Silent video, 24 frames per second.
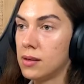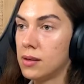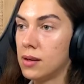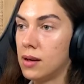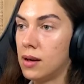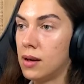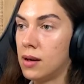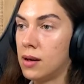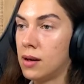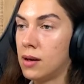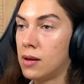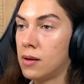
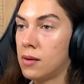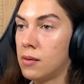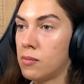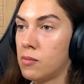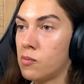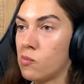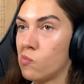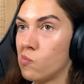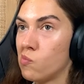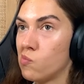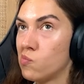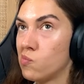Um,
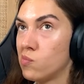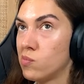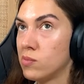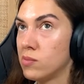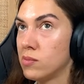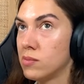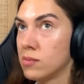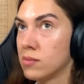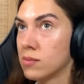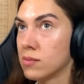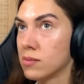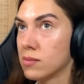
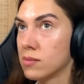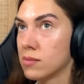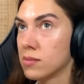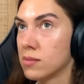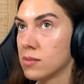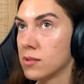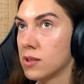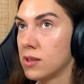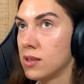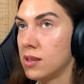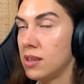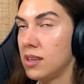
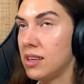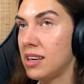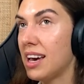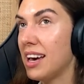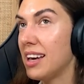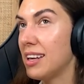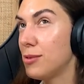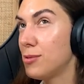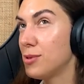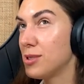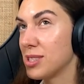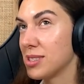yeah,
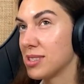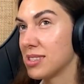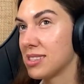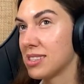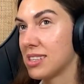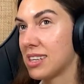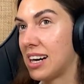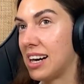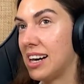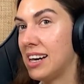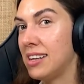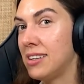it was
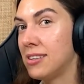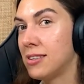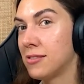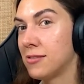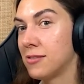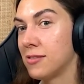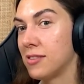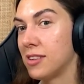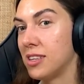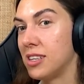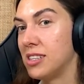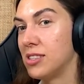kind of
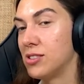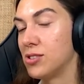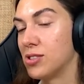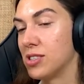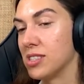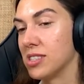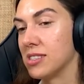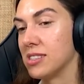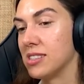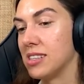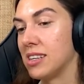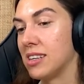
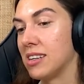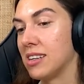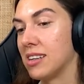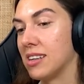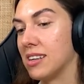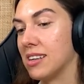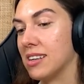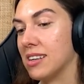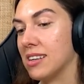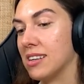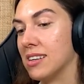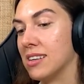interesting
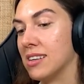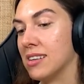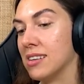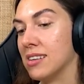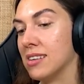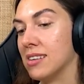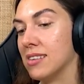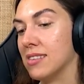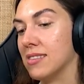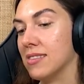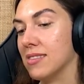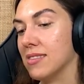
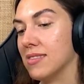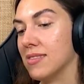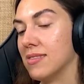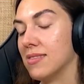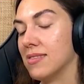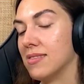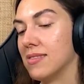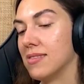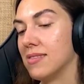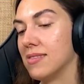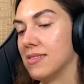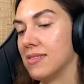uh,
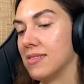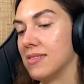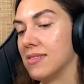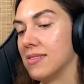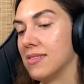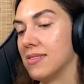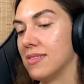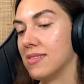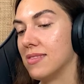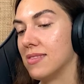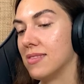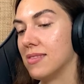
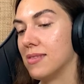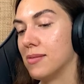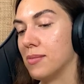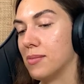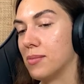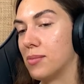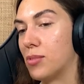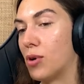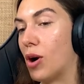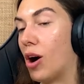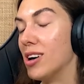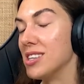
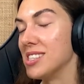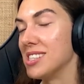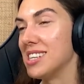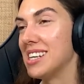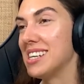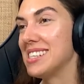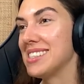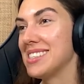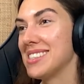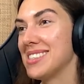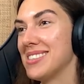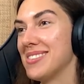
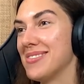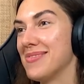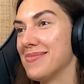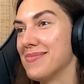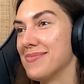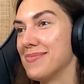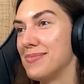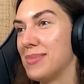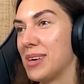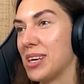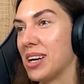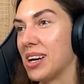process
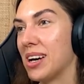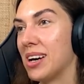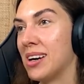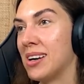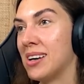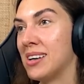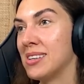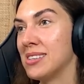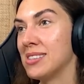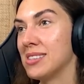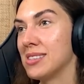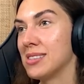
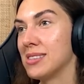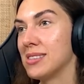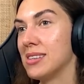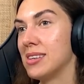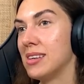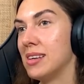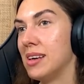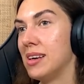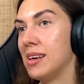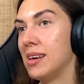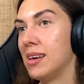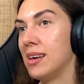because
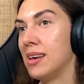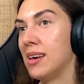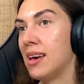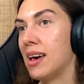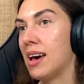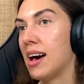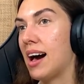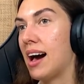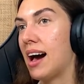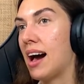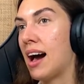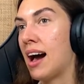
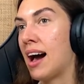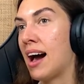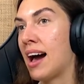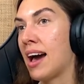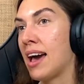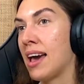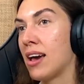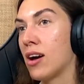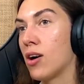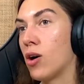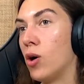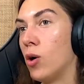
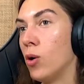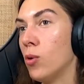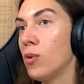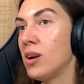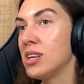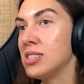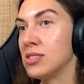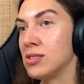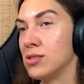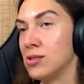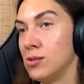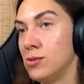I
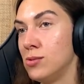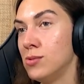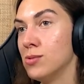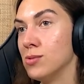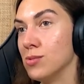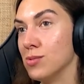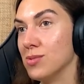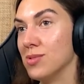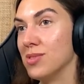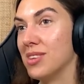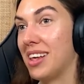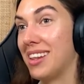always
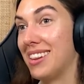knew that